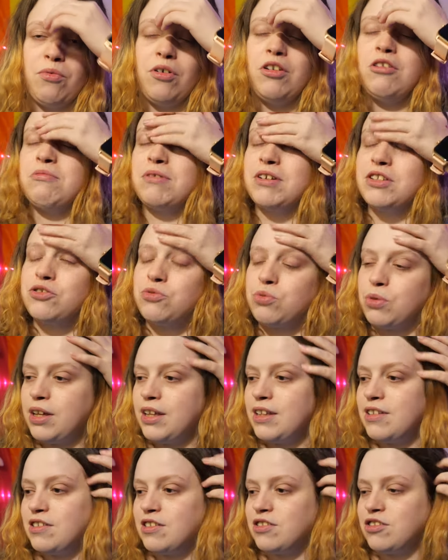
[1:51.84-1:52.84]
One of my
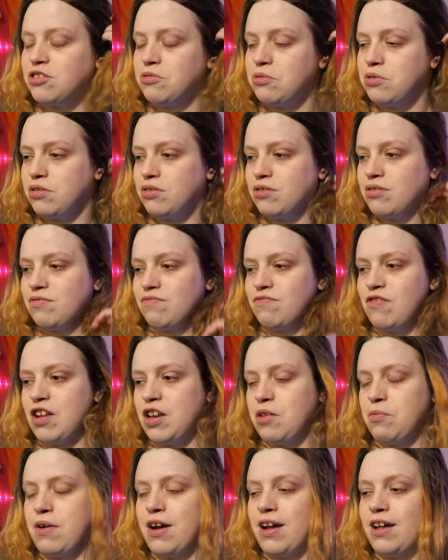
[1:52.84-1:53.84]
tweets is doing
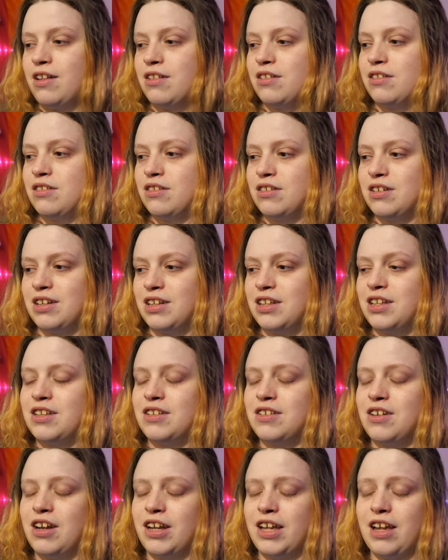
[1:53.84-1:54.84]
really well,
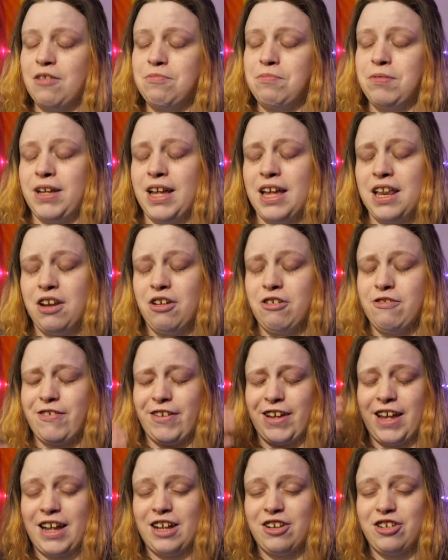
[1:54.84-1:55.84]
and I've been getting
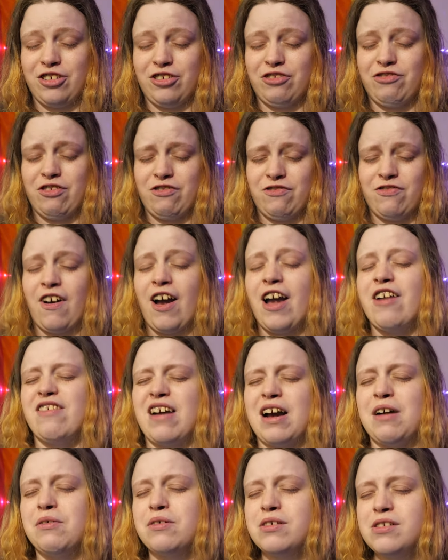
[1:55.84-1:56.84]
notifications for 5
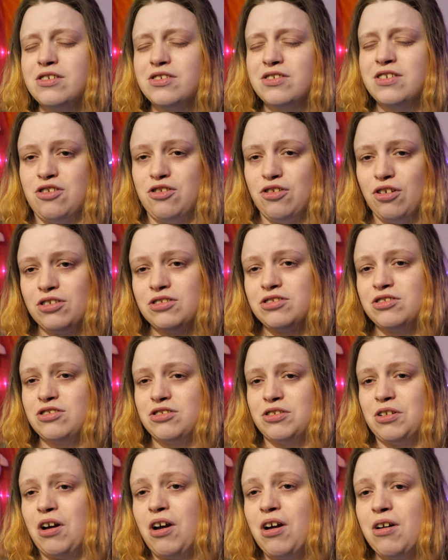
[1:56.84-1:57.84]
hours,
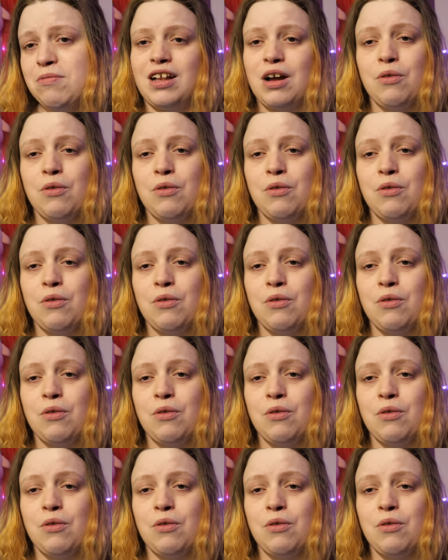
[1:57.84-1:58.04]
non-stop.